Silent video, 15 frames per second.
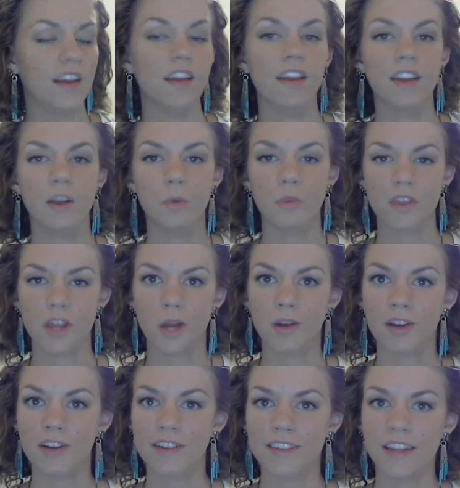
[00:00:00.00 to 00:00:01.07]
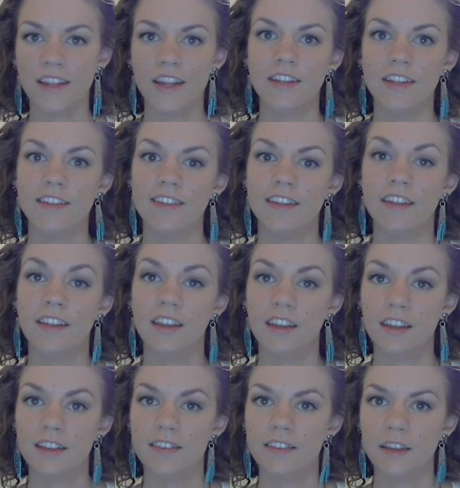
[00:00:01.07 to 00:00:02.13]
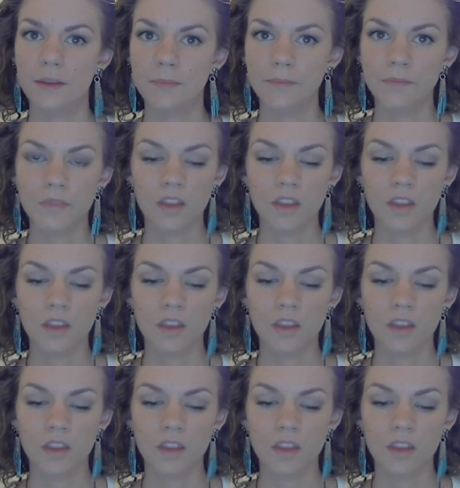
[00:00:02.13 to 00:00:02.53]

again without irritating the skin like I said.